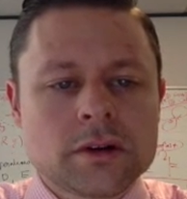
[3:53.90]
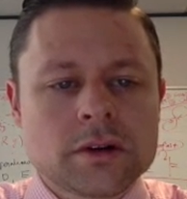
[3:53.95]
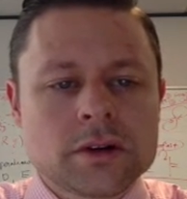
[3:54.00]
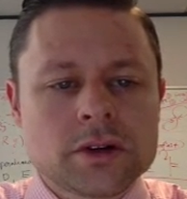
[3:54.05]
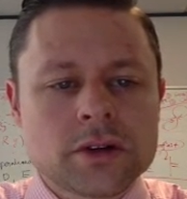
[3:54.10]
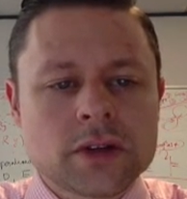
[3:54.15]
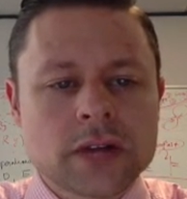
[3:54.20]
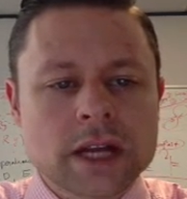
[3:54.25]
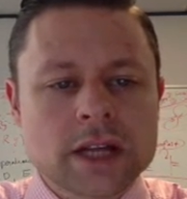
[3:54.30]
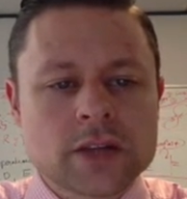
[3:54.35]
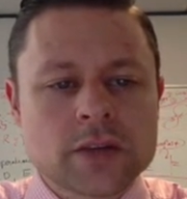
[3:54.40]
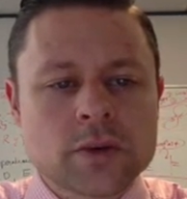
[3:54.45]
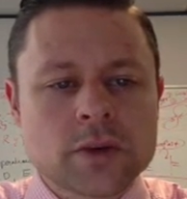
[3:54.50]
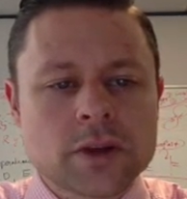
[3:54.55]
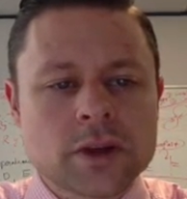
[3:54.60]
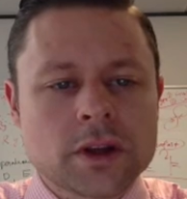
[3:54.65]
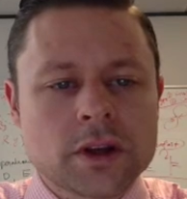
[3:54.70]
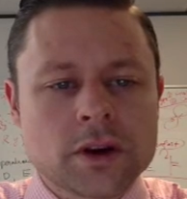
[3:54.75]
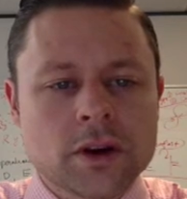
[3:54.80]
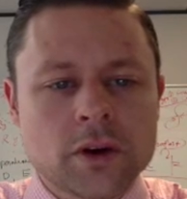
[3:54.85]
So that's what
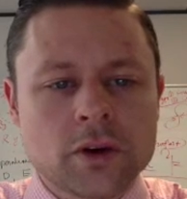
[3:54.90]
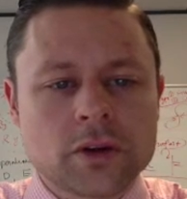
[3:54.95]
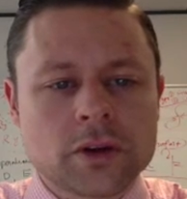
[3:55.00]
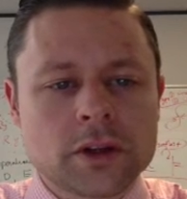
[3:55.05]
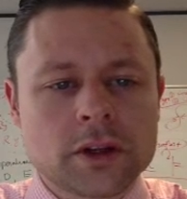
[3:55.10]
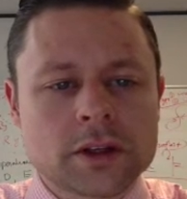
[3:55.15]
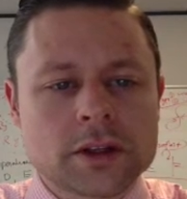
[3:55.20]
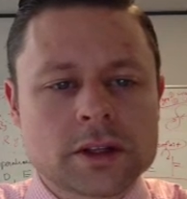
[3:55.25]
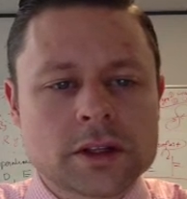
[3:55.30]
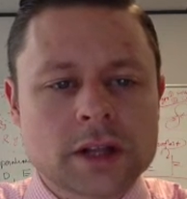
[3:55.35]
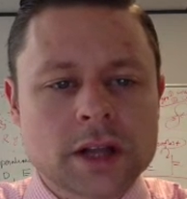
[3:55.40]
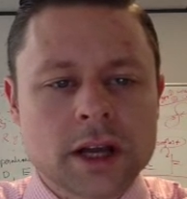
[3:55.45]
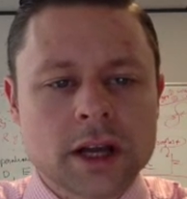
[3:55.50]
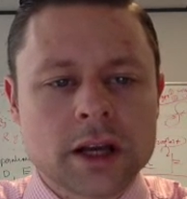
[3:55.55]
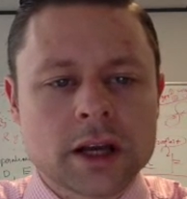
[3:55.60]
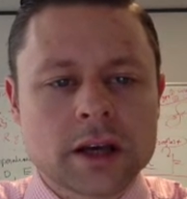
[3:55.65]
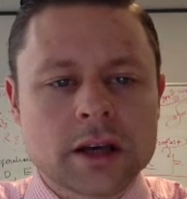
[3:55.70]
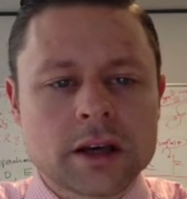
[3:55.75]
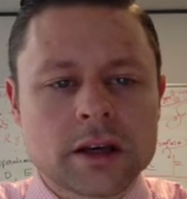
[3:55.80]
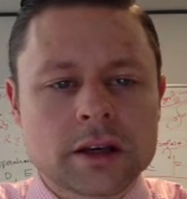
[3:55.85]
the code looks
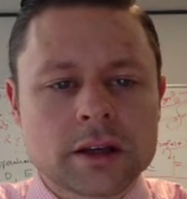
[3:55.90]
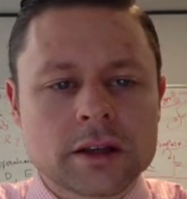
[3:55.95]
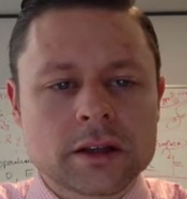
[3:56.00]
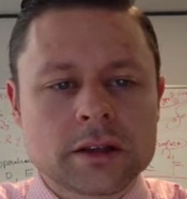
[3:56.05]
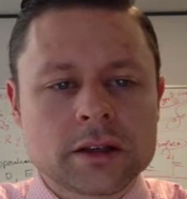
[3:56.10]
like.